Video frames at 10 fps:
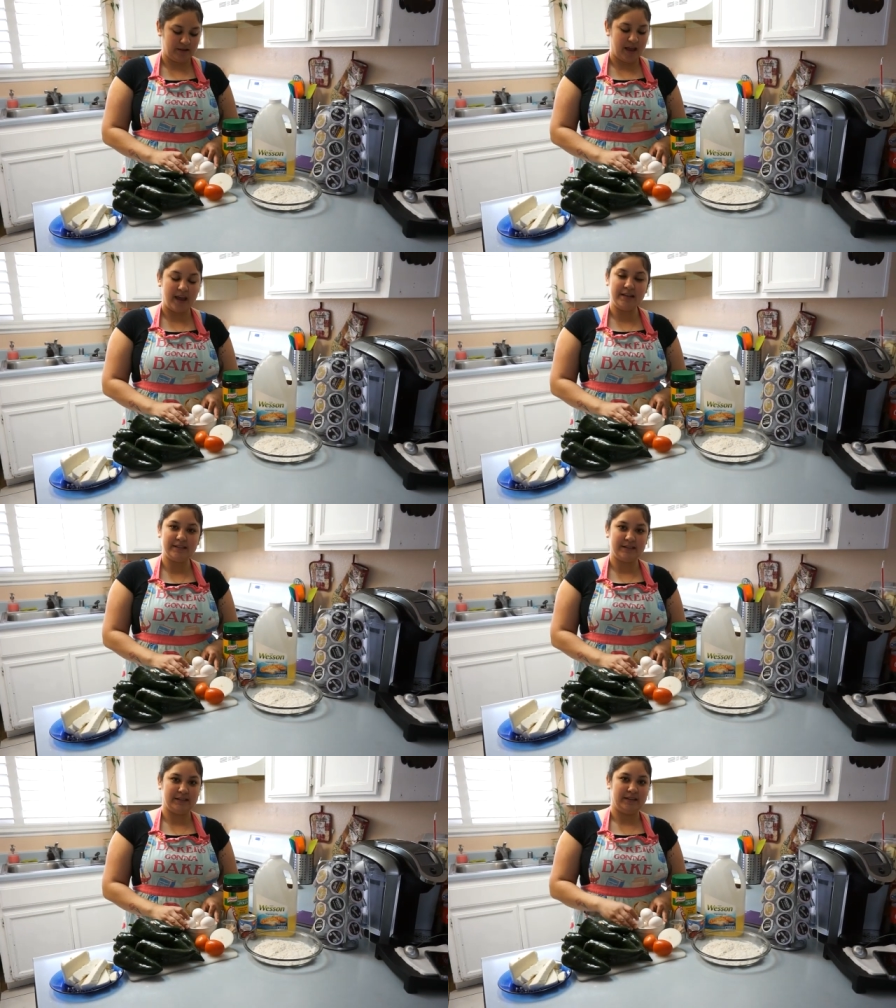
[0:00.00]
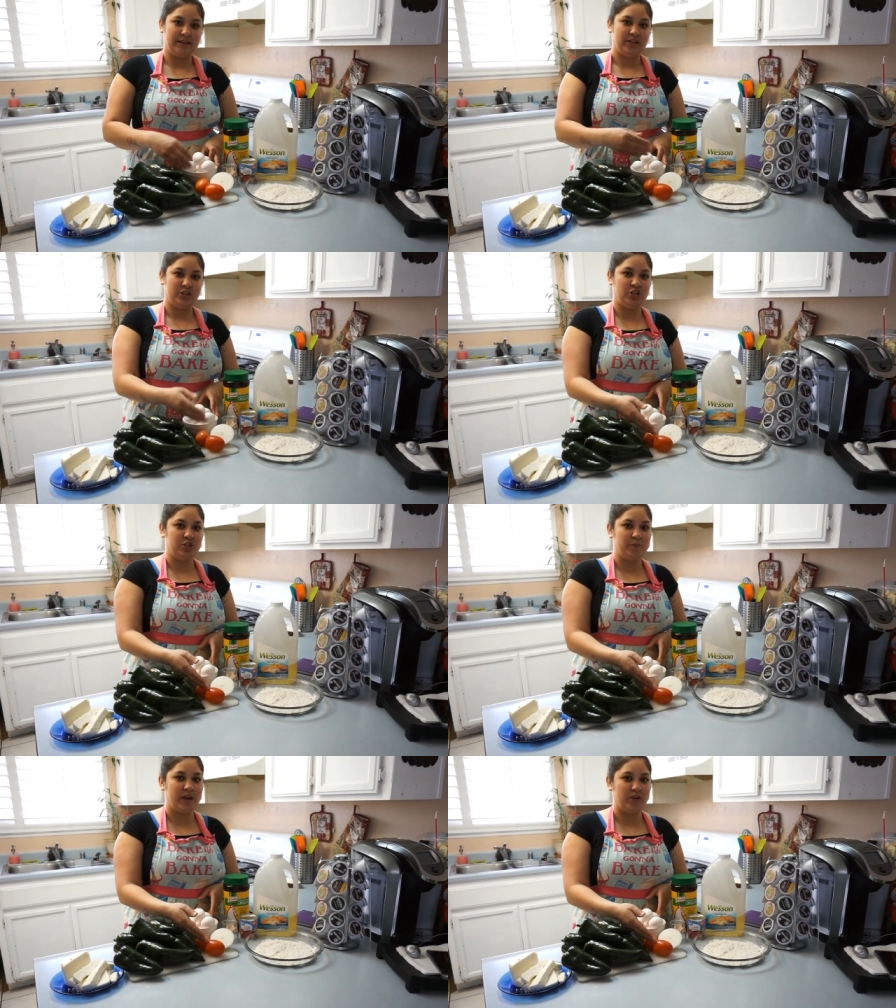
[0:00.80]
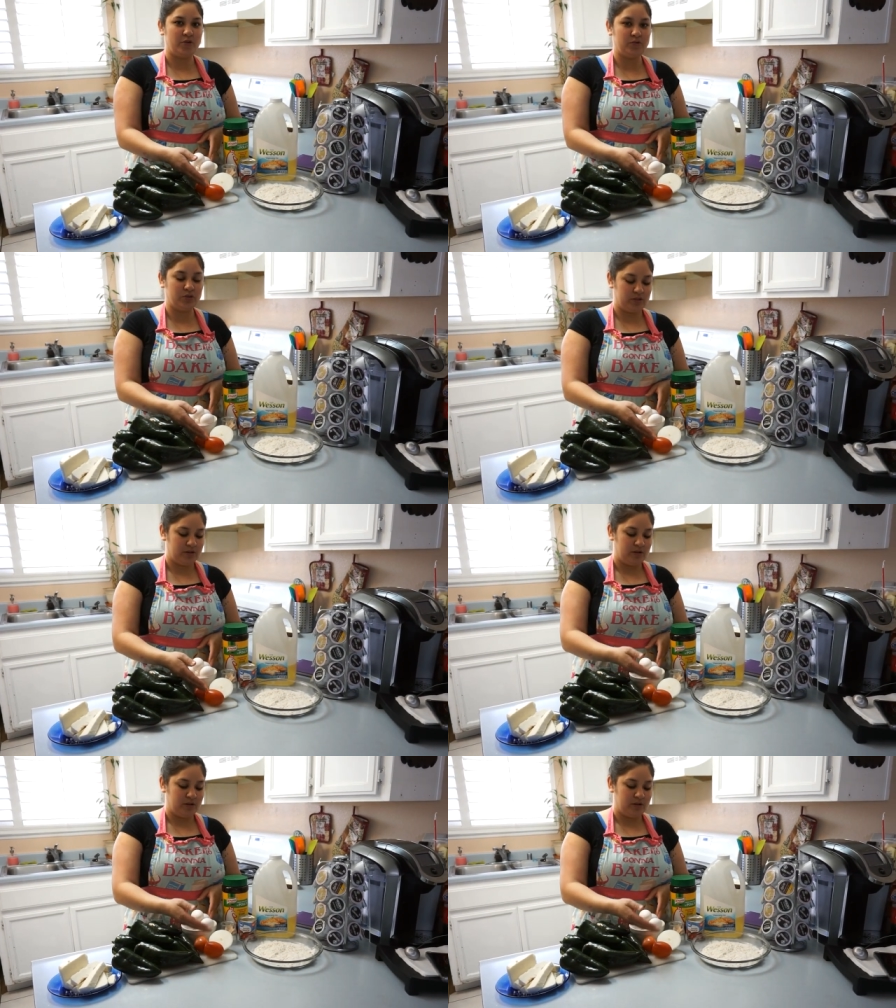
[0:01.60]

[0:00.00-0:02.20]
eggs, 2 tomatoes,